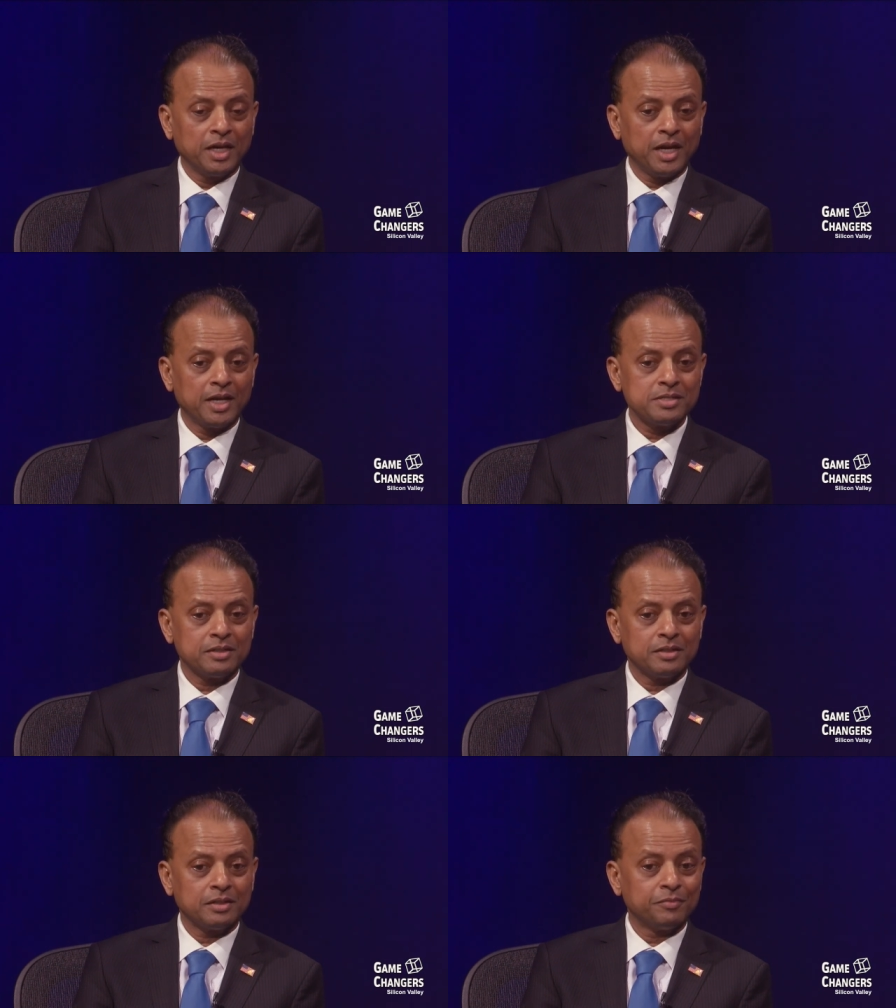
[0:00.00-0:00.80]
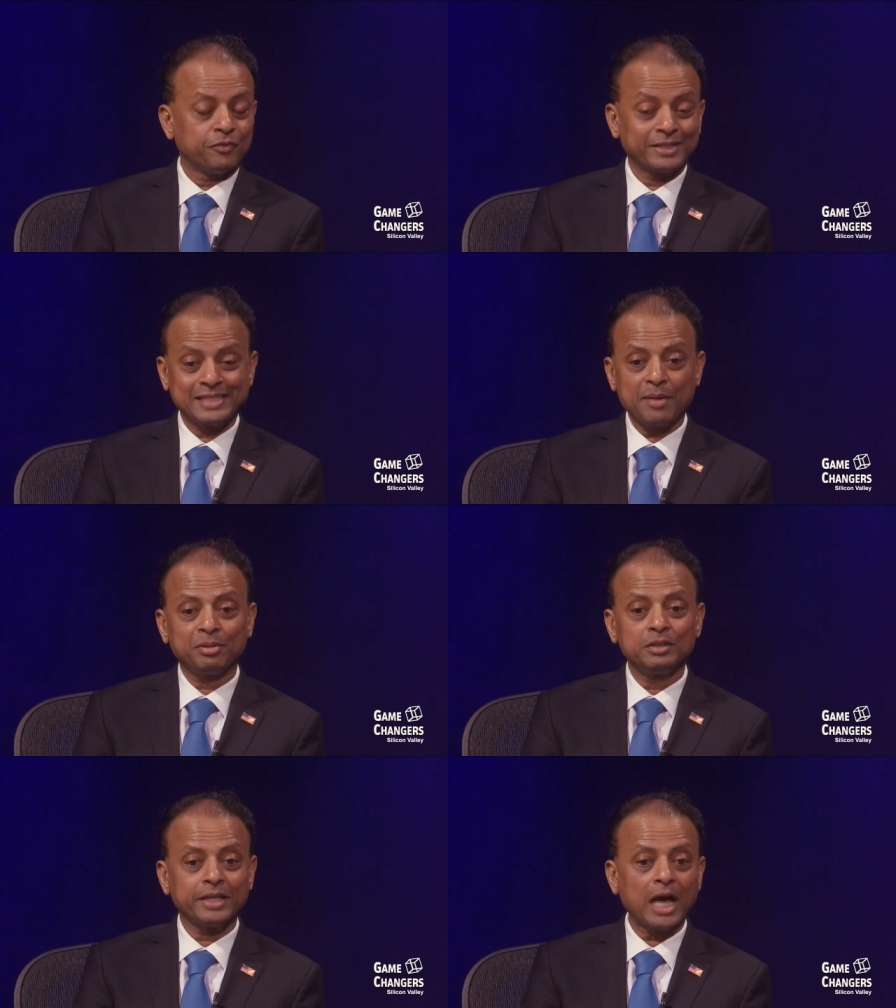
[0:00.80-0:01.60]
And uh, for
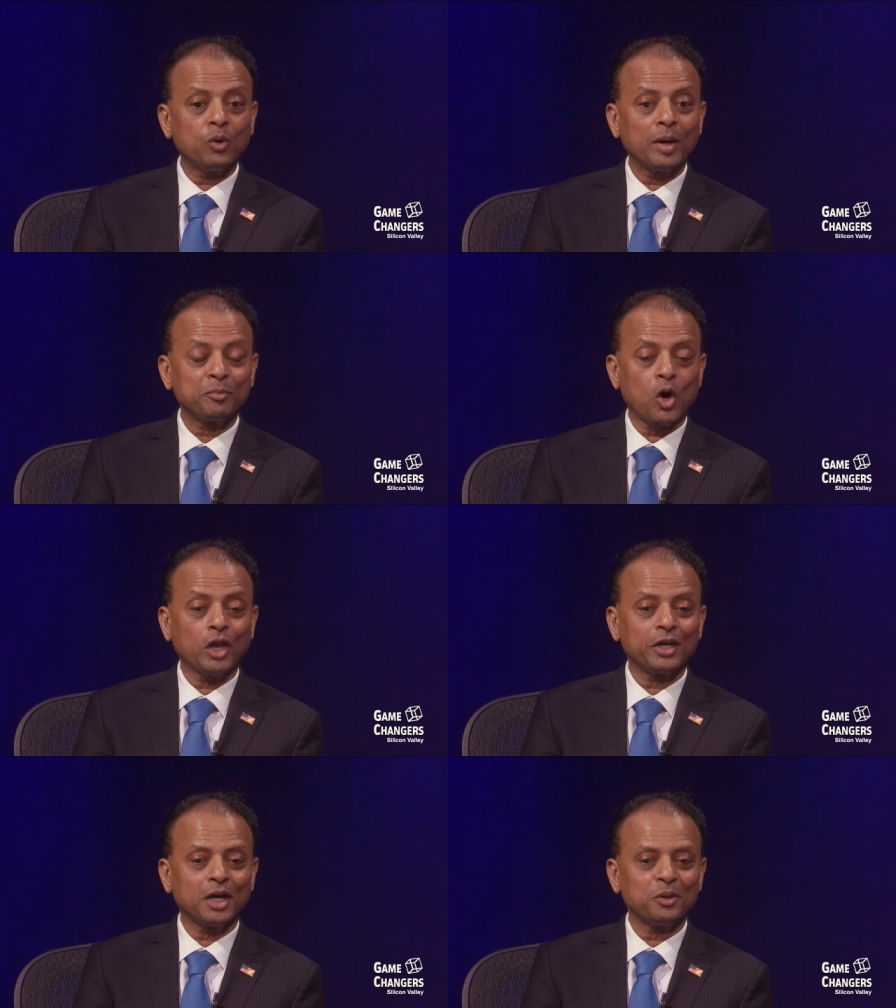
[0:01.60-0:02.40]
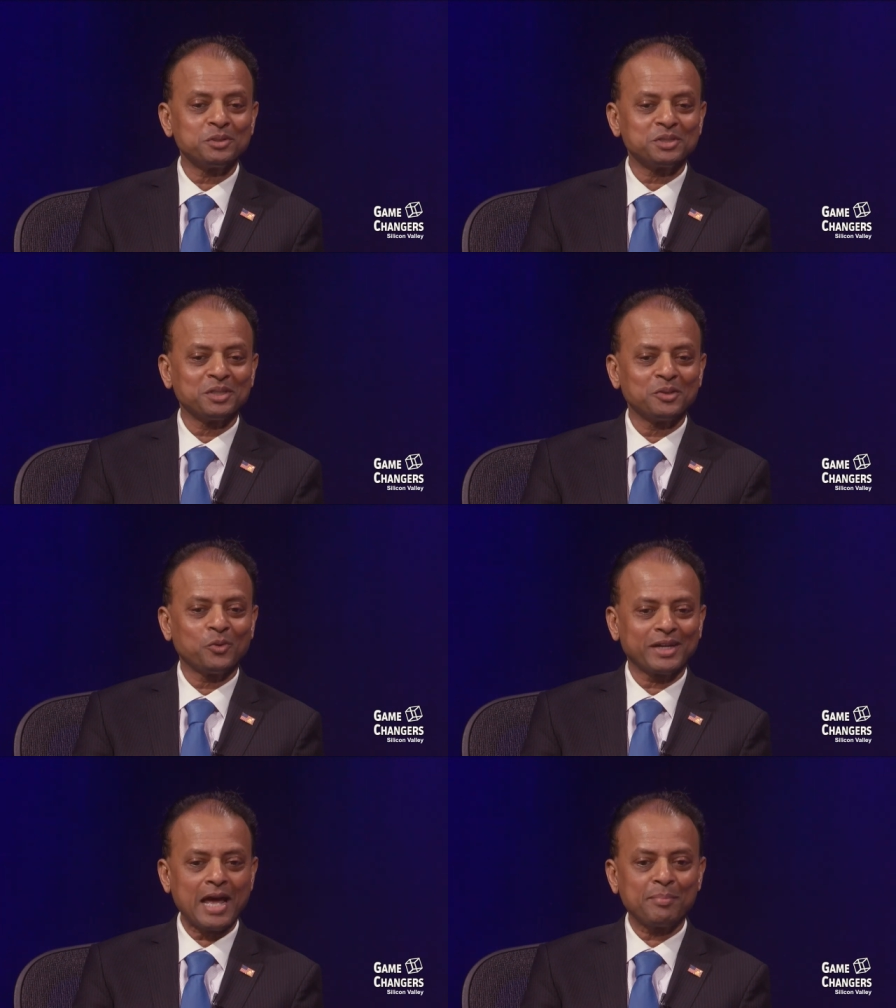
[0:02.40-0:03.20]
example, now I'm calling out uh,
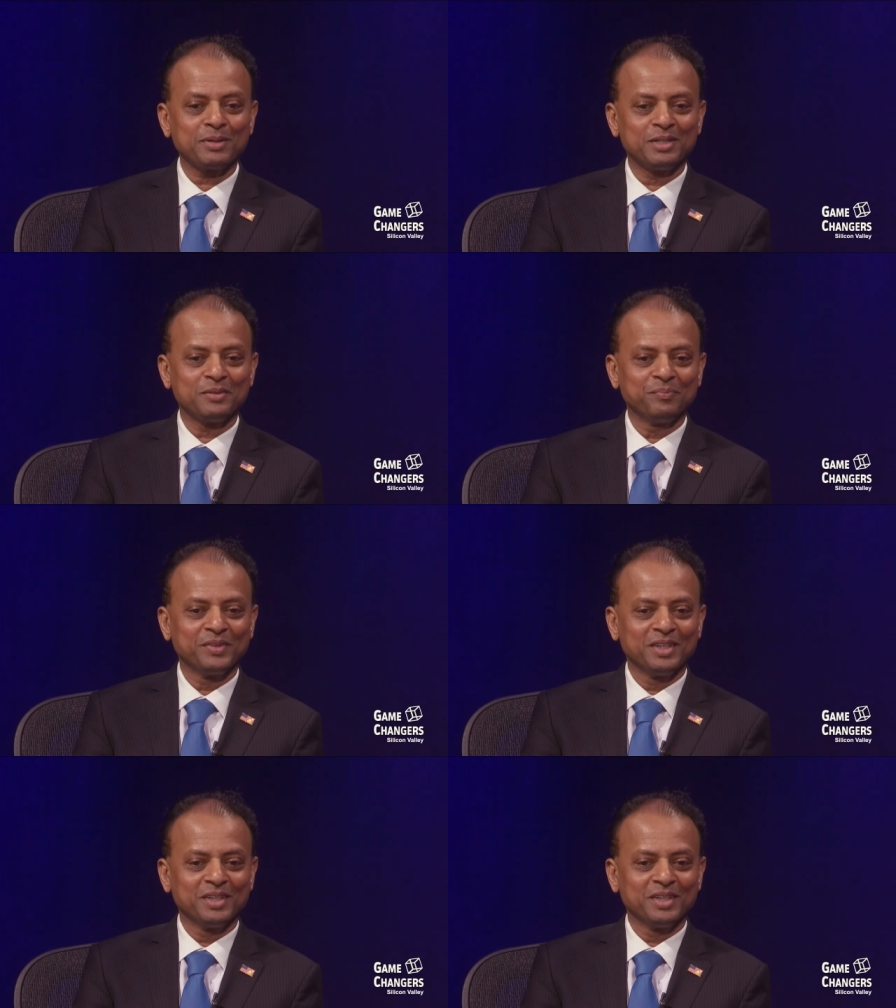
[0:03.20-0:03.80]
what happened